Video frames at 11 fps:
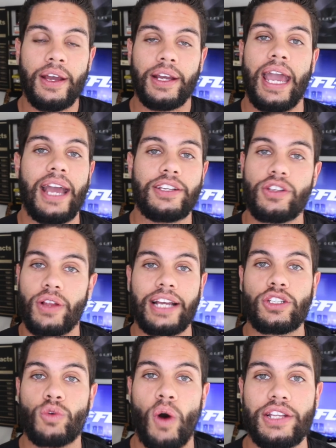Okay, so like
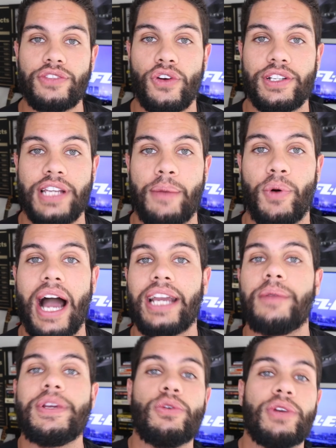squats, for example, I
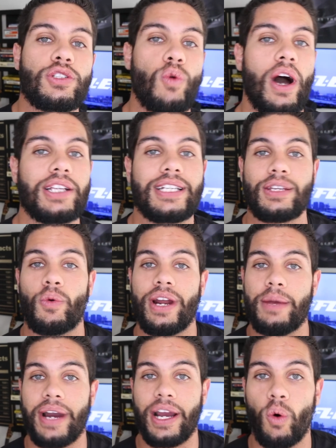could be doing squats because I want to
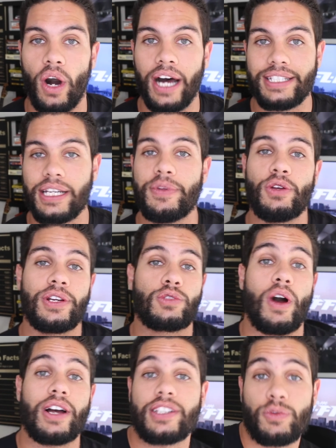hit my quads. I could be doing
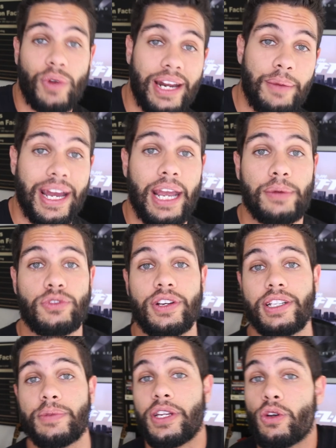squats because I want to hit my hamstrings.
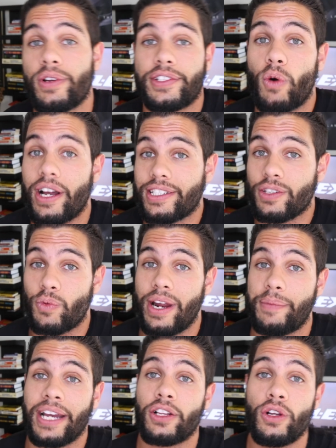I could be doing squats because I want to
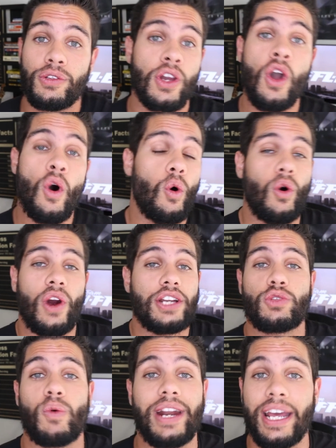hit my glutes, or I
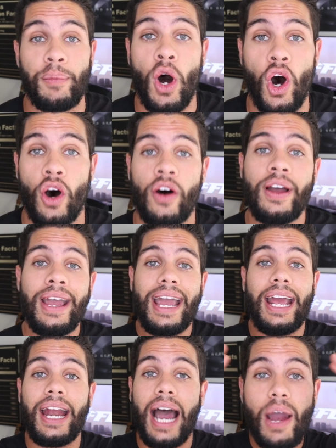just want to hit them all.
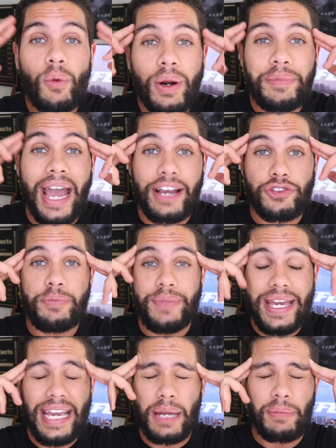And I want to actually
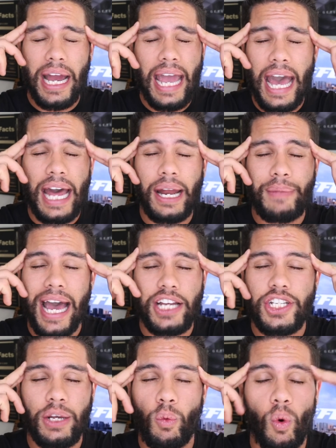be in my head
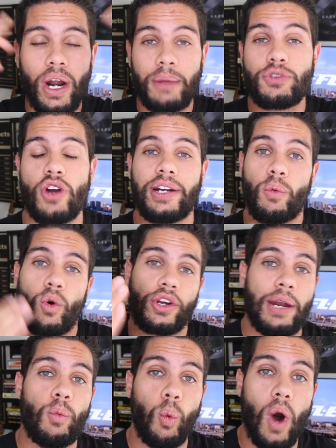imagining what I'm trying to work
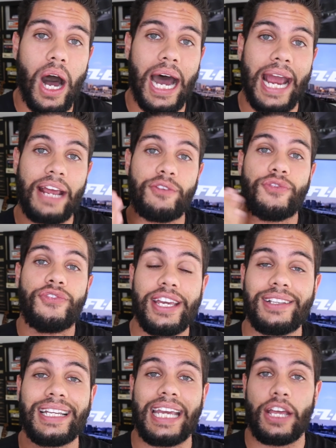and why and
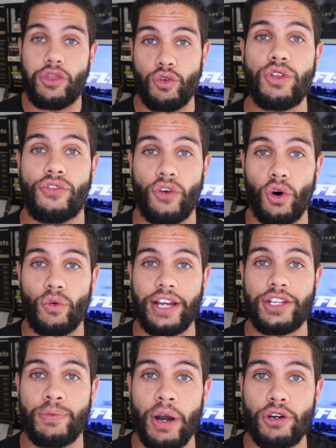feeling it through the full
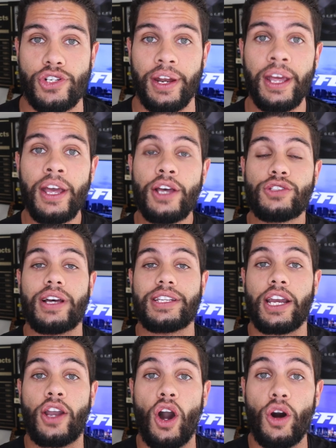range of motion. So as I
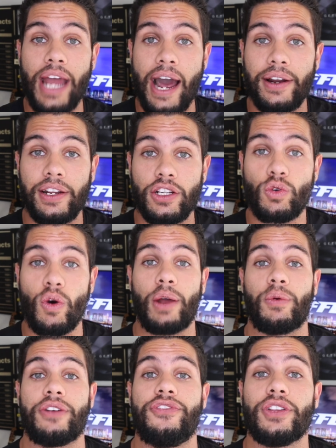go down in a squat, I
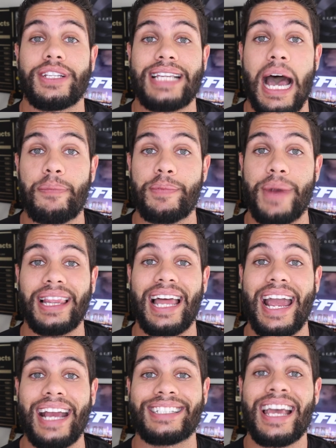want to feel the top of my
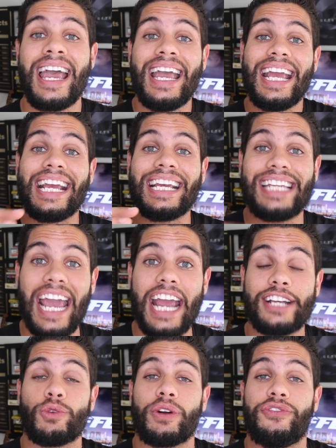legs
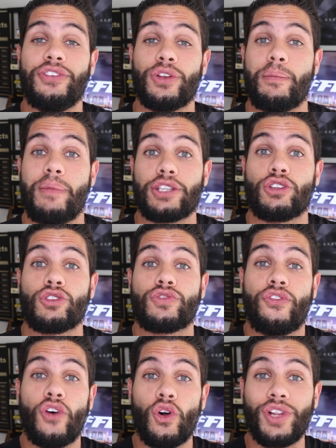engage. I want to feel the muscles
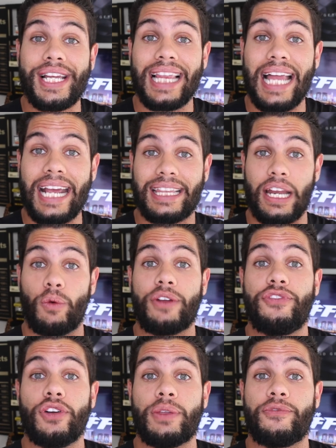fully lengthen. I want to
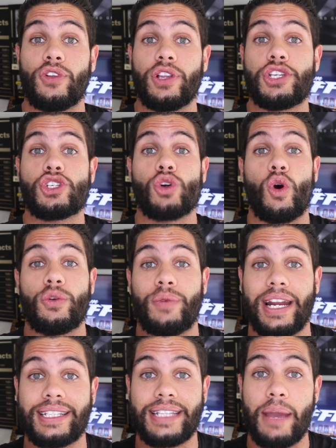feel them fully shorten.
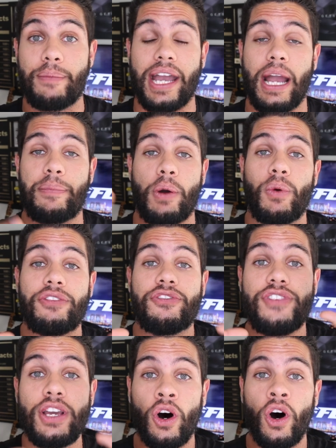When I stand back up, I want to
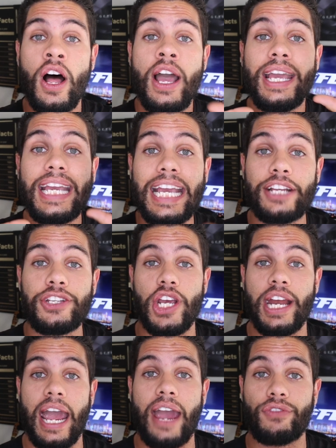feel each
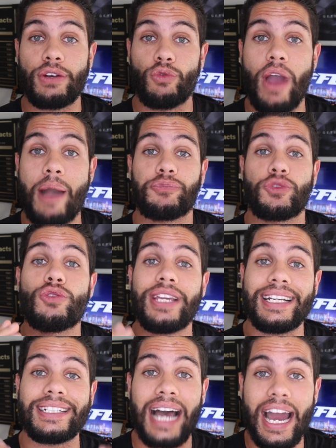and every rep through
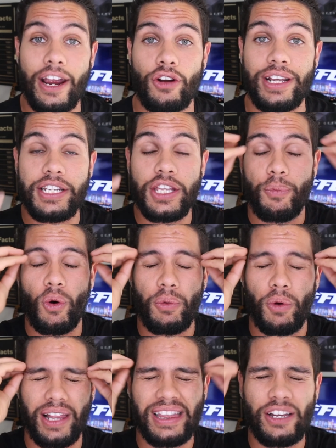the entirety to the point
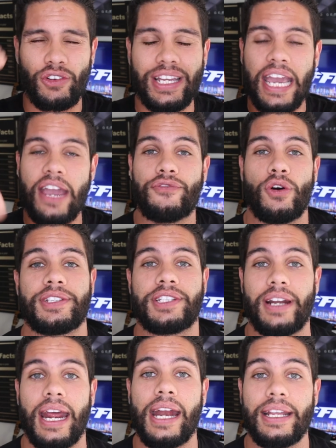where I literally can't focus
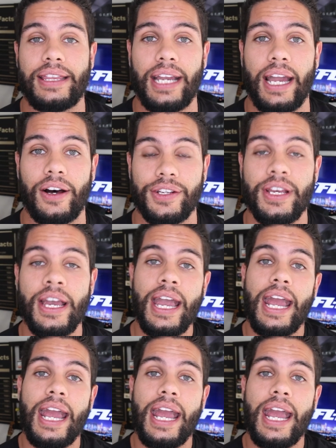on anything else.